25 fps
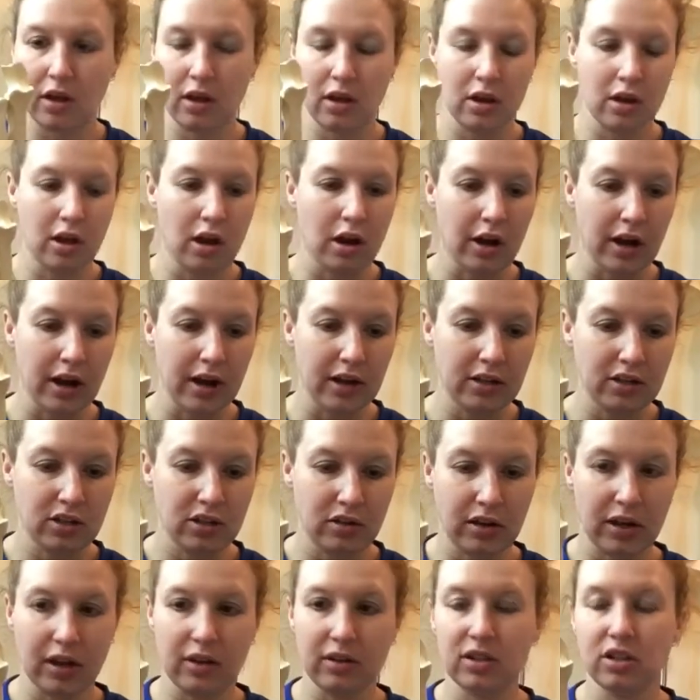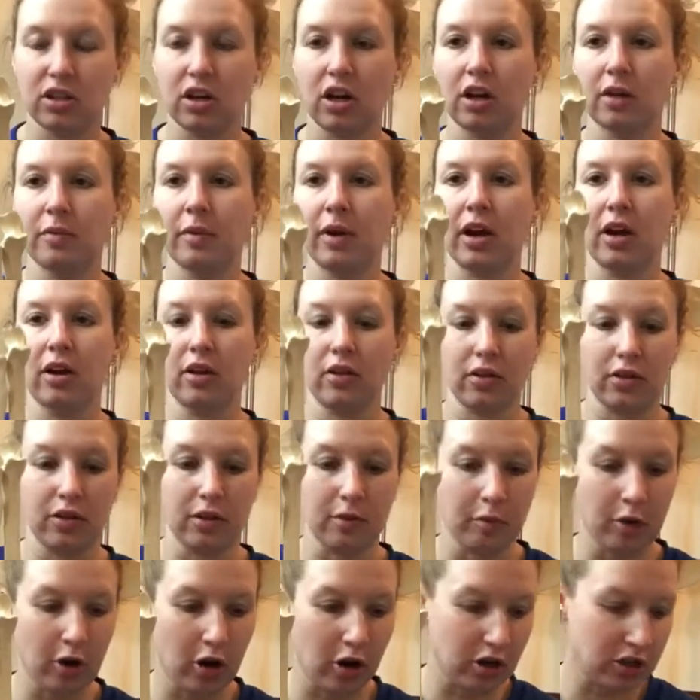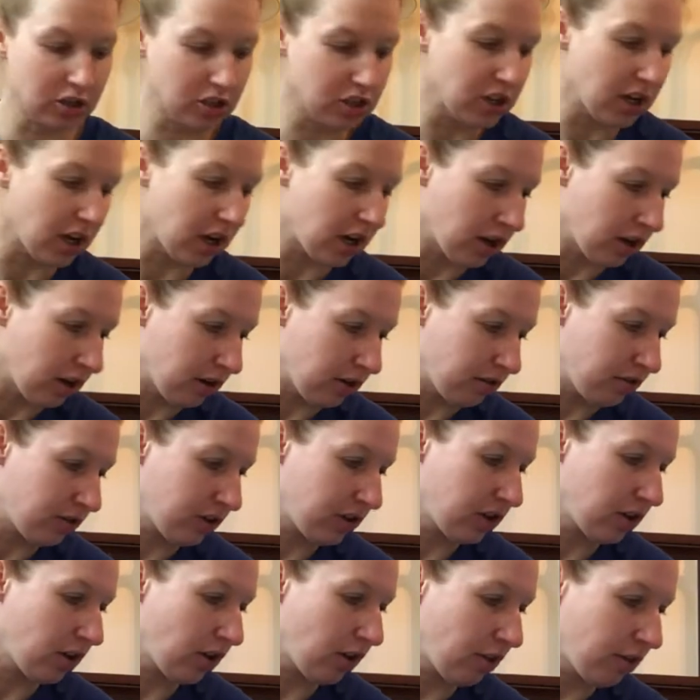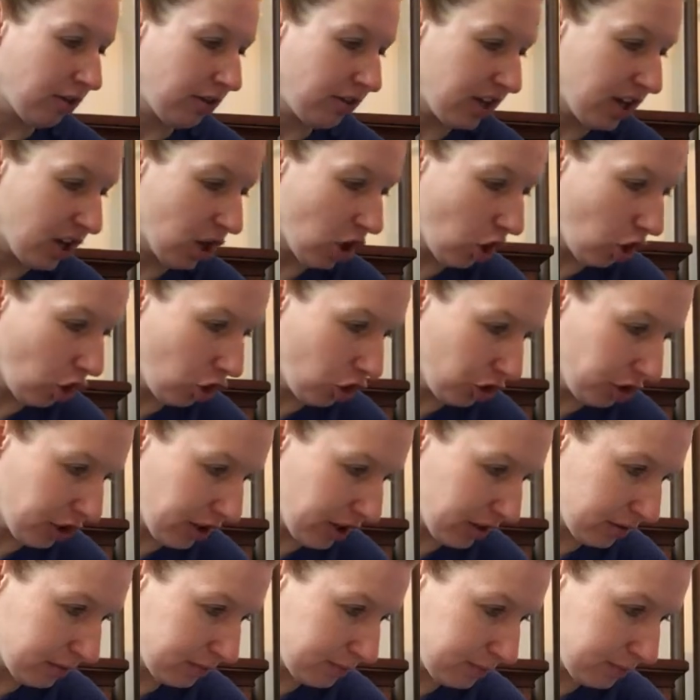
All right, so now let's talk about the parts of the ulna.